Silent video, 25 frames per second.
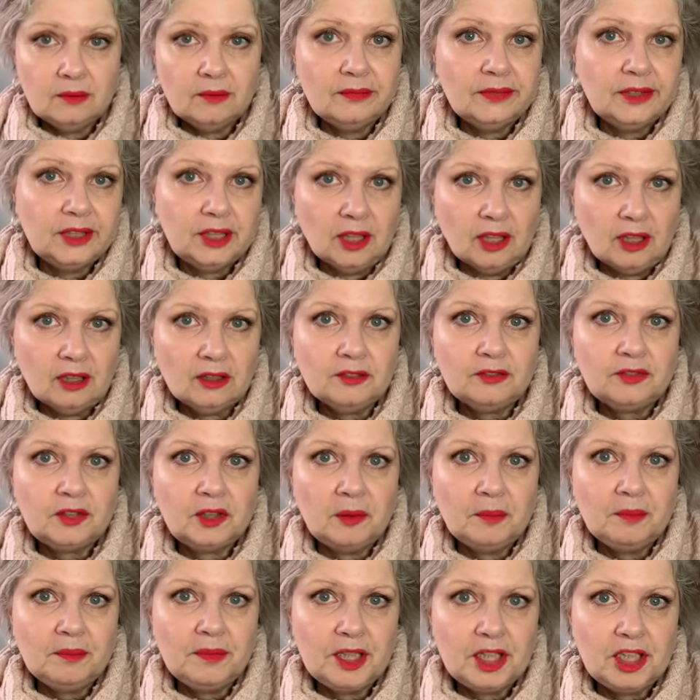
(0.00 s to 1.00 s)
yarn
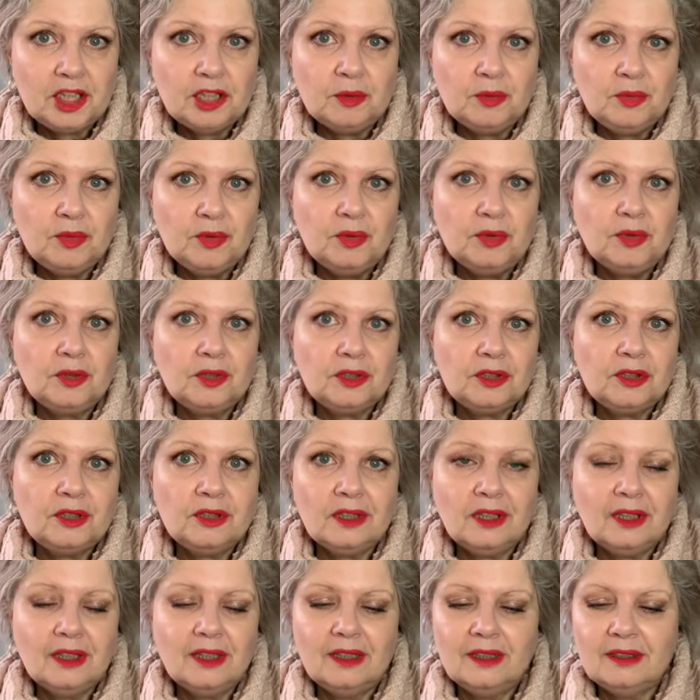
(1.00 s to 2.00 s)
from Biche et Bûche,
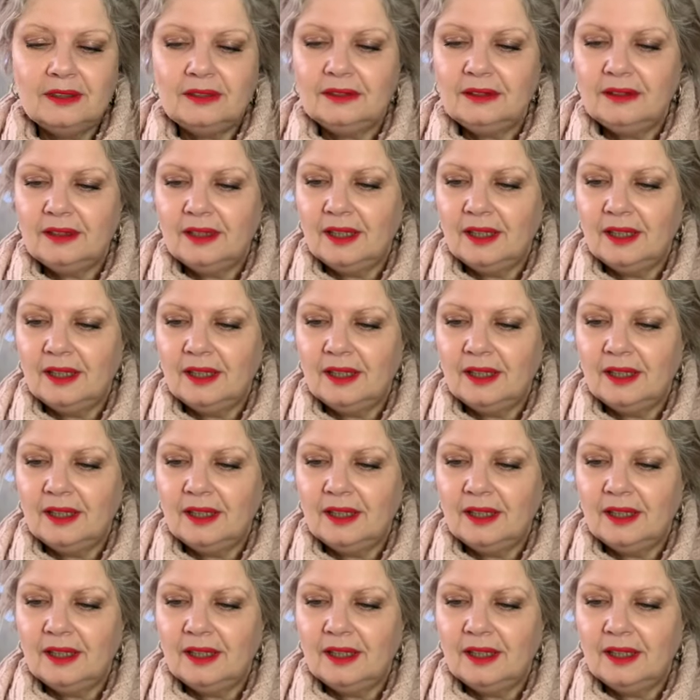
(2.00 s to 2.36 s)
and